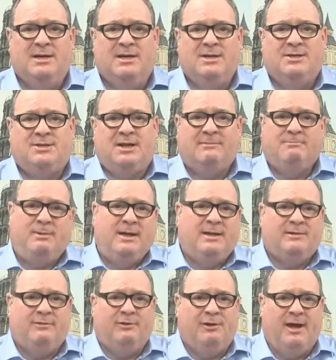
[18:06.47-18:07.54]
Sun Peaks
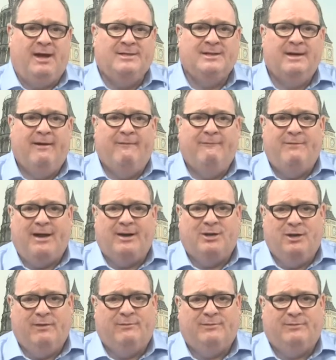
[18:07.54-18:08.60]
for a night,
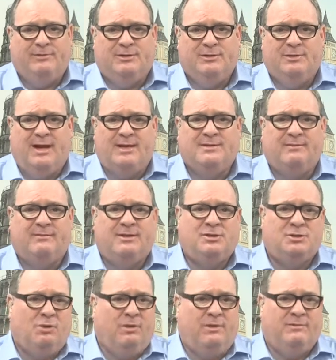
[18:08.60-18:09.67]
Vancouver for 2 nights, and
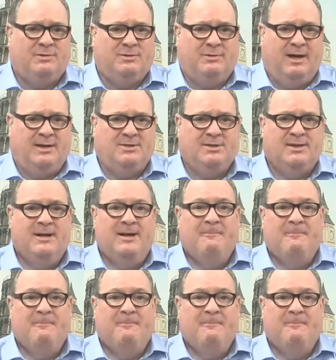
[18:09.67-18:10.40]
Victoria for 2 nights.